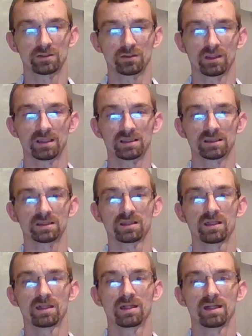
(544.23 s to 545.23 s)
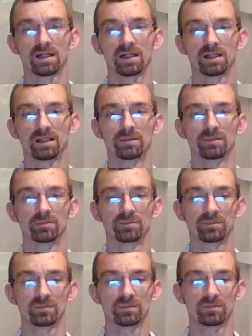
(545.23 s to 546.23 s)
to us um,
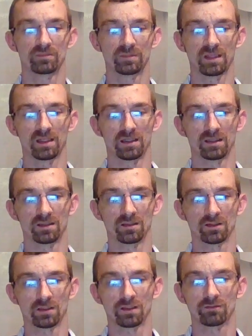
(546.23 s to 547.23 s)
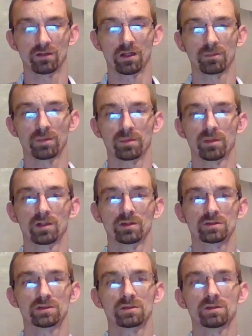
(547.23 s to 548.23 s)
and look over our
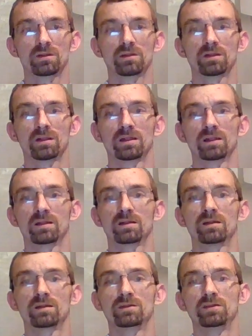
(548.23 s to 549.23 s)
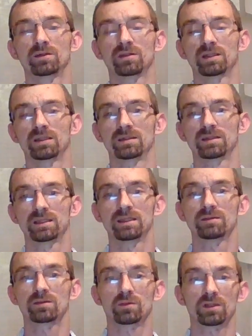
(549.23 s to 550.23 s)
proposal. You can
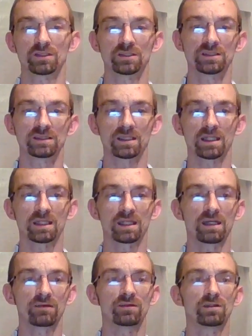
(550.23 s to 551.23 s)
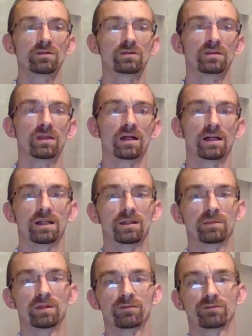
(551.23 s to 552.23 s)
keep the worksheets that I gave you.
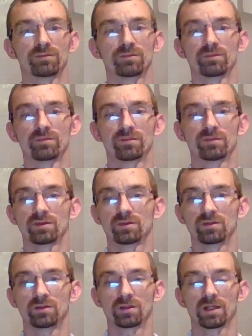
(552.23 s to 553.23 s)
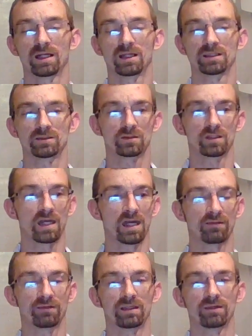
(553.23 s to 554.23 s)
If you guys
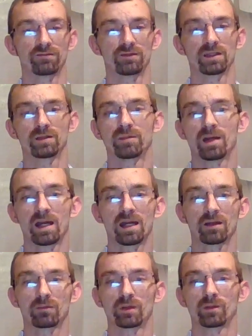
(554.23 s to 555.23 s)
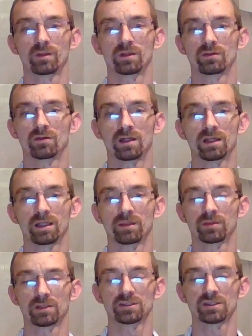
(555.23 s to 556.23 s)
have any feedback, we would greatly
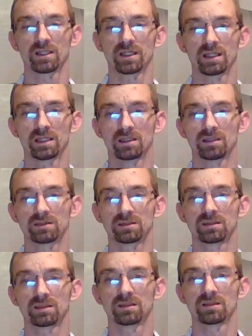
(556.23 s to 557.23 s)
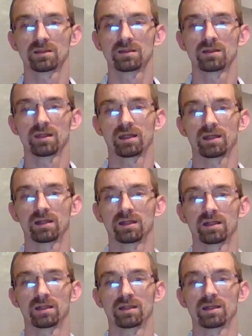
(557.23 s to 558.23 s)
appreciate it.
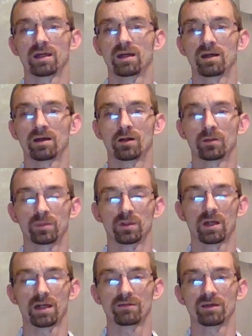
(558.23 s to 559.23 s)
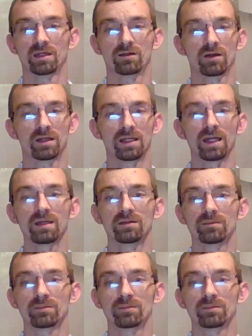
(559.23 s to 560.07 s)
And hope you have a great night.